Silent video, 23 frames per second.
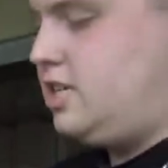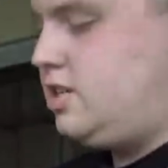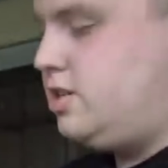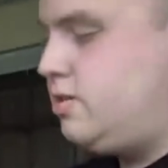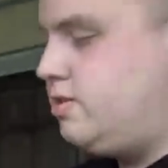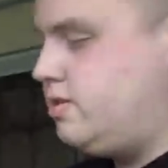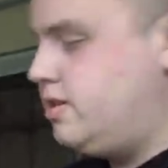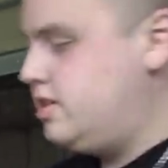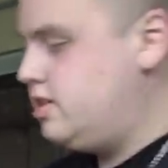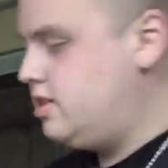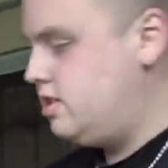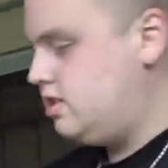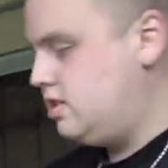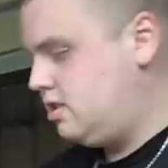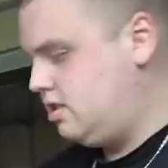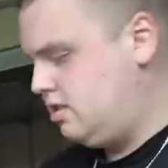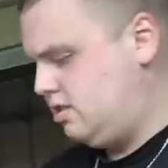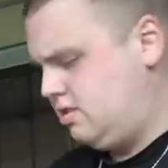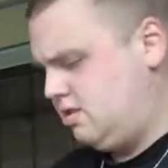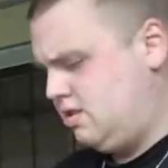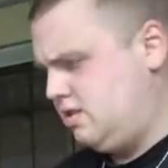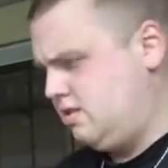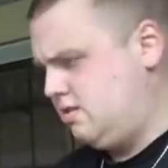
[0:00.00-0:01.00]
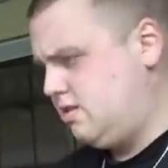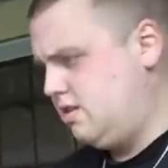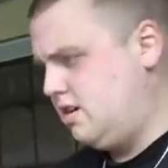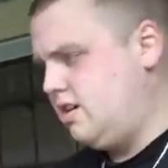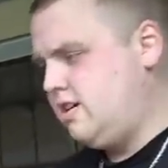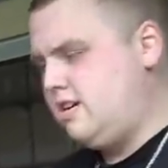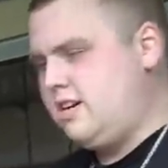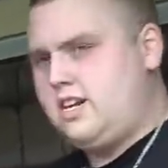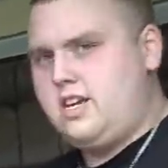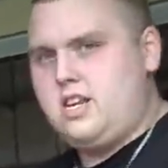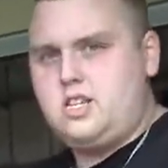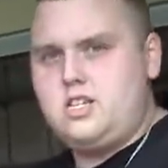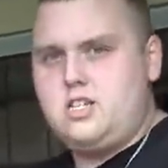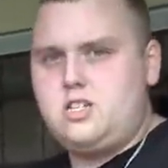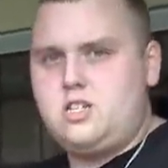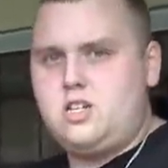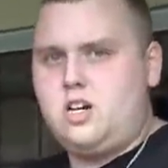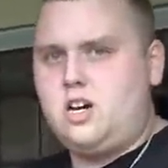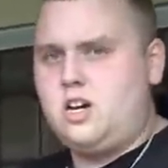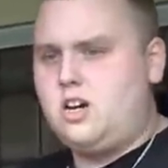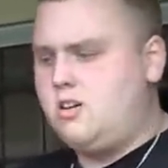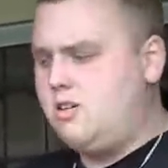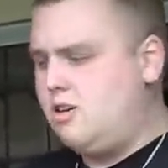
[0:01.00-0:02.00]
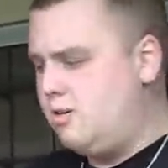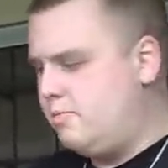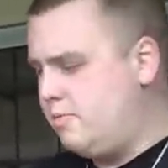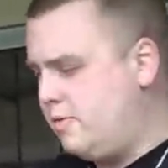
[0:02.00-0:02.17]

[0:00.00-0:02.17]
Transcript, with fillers: indoors? All right, it just auto